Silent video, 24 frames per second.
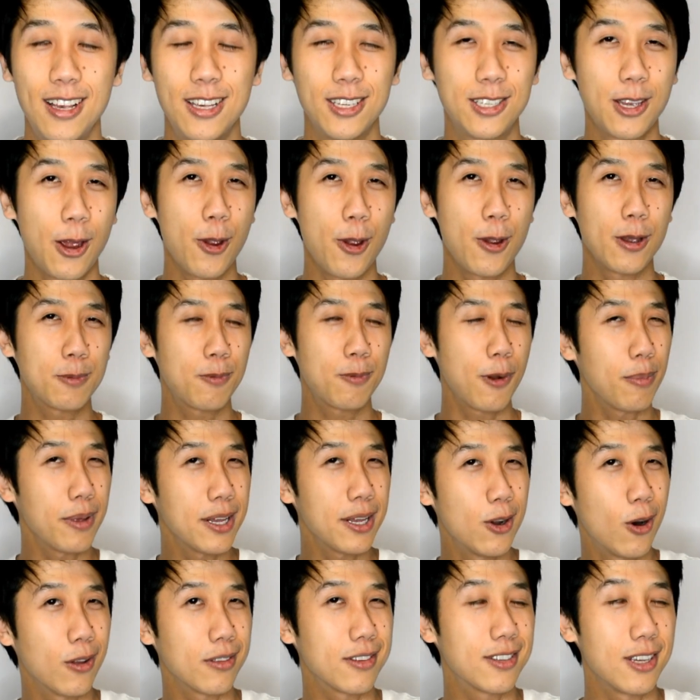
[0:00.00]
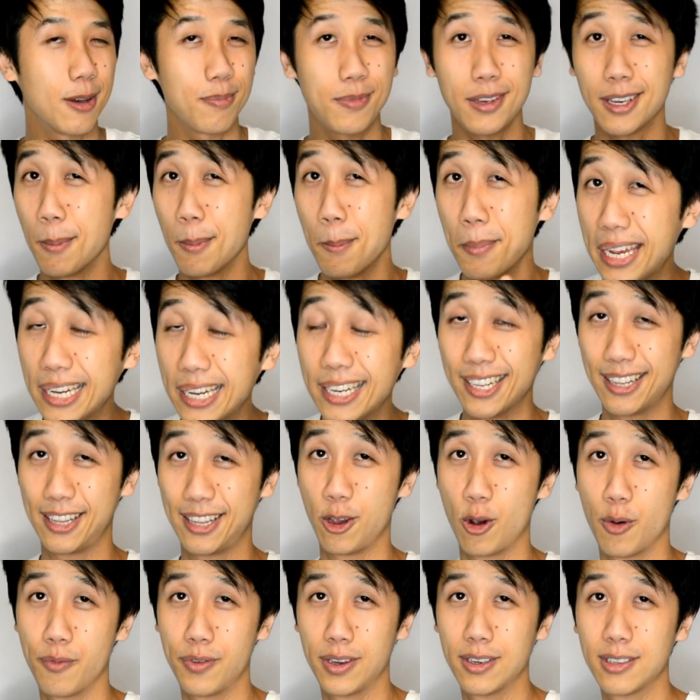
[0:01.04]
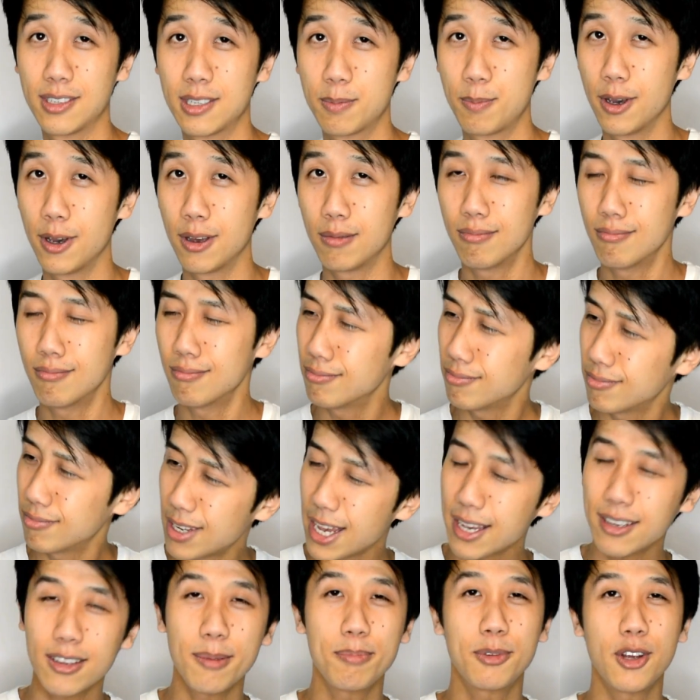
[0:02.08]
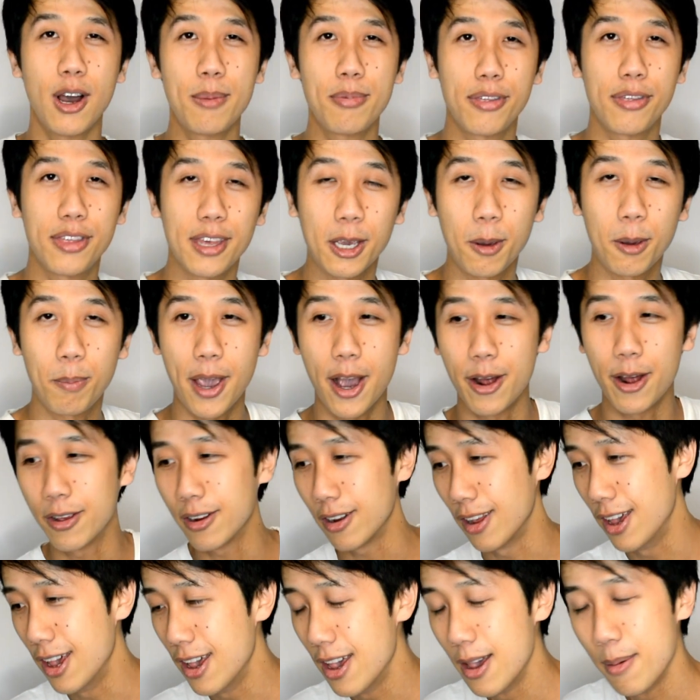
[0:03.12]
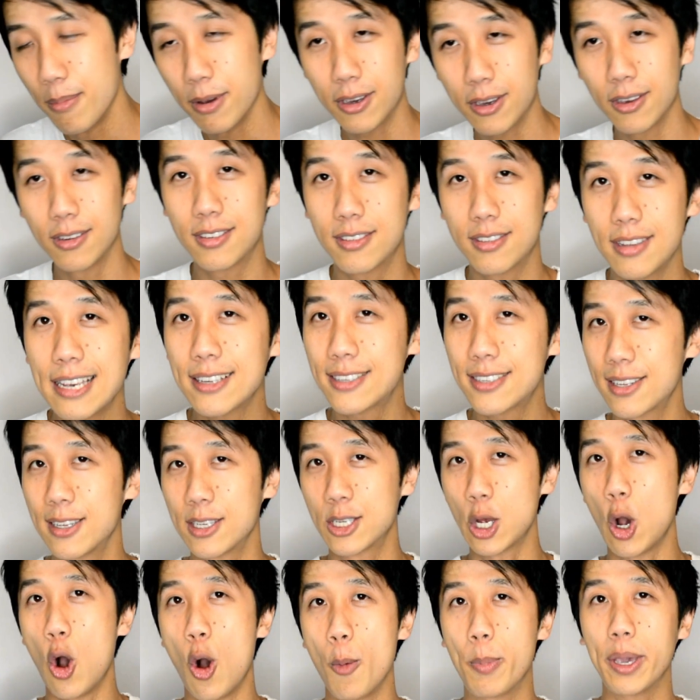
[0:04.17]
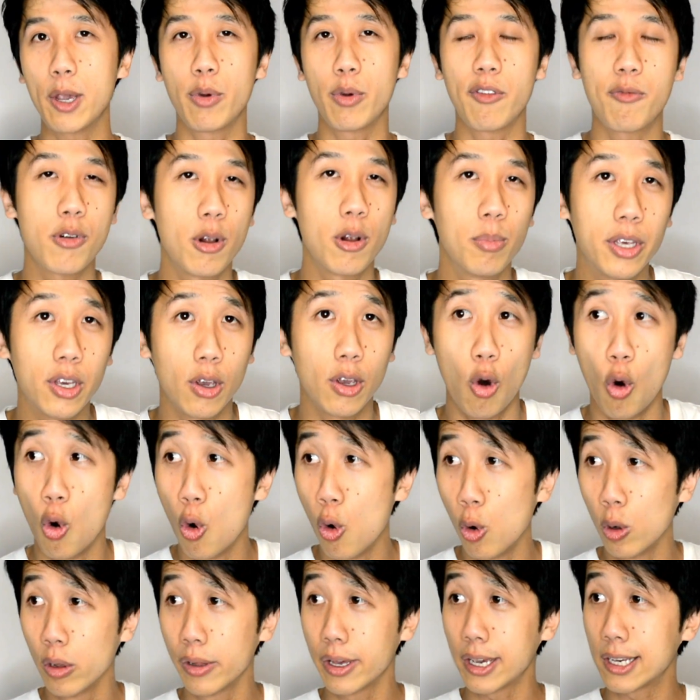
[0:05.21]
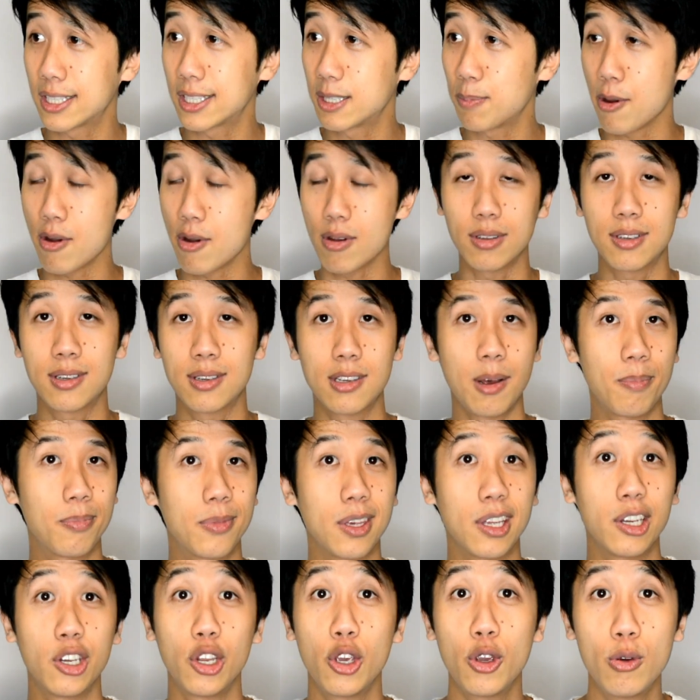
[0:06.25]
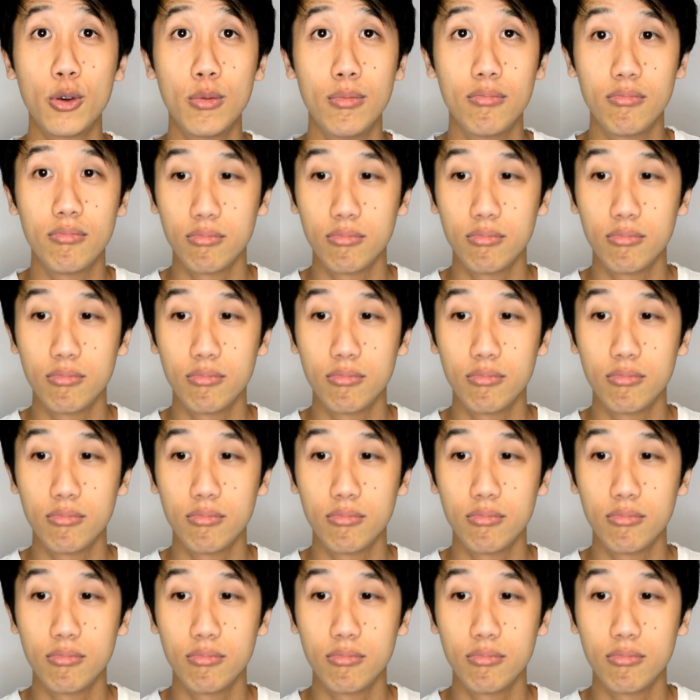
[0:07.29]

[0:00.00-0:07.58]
So it's probably not something immediately obvious, but take some time to think about it, because thanks to this hobby, we've probably all experienced something new,